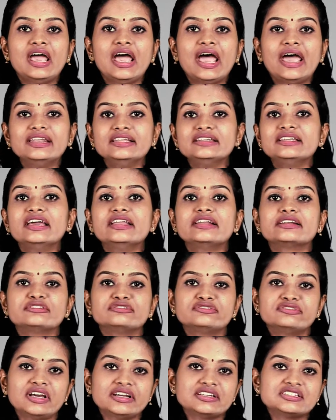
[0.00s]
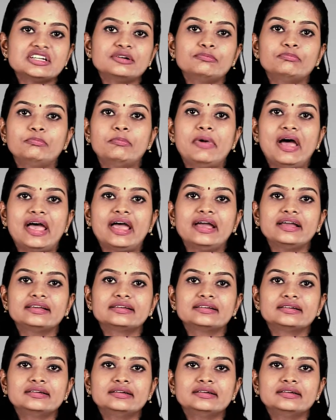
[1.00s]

and it gets reflected back